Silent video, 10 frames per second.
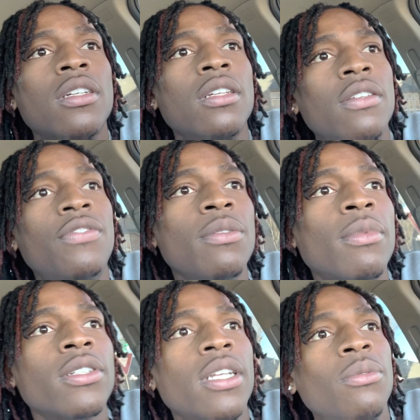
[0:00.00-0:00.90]
any
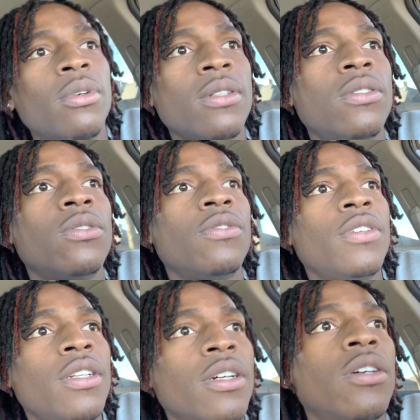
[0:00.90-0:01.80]
female that want to do a
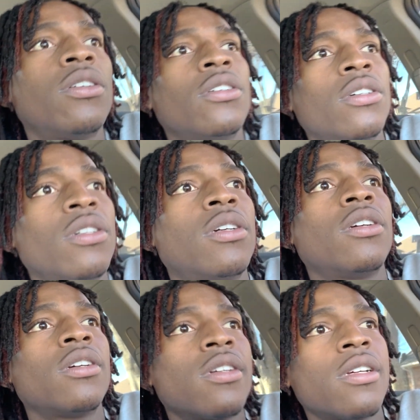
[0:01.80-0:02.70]
video
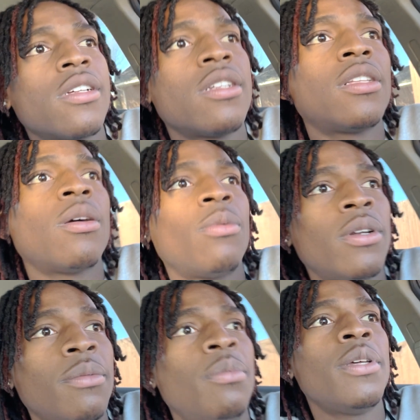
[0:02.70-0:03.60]
that want
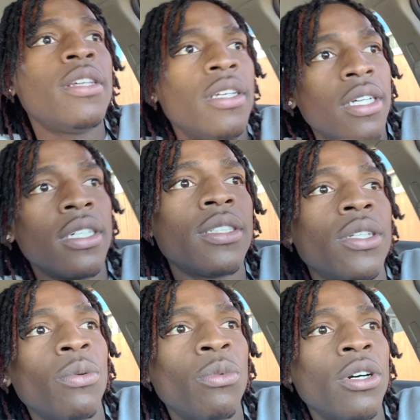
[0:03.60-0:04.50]
to be the
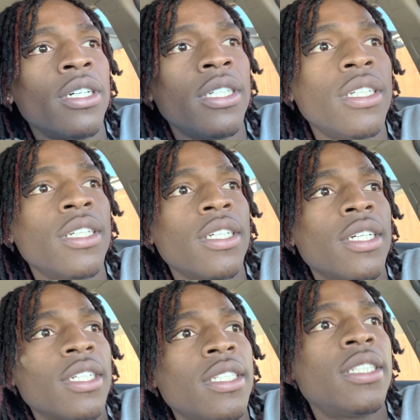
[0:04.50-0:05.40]
one
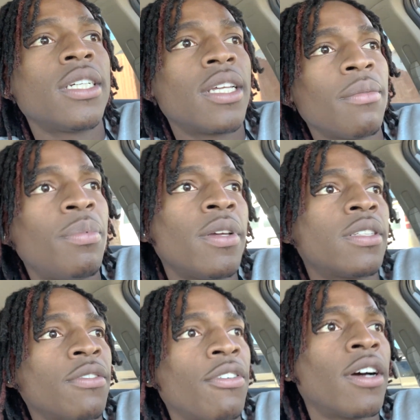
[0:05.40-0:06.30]
to get picked to
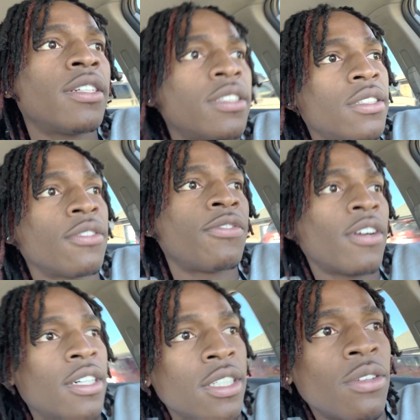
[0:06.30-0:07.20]
find to
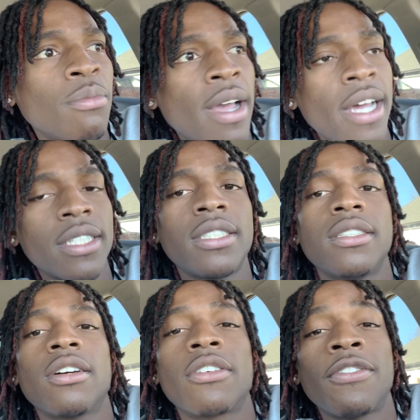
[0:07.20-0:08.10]
find your match
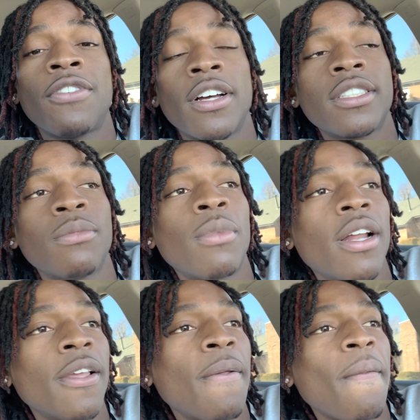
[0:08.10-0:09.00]
or to find somebody,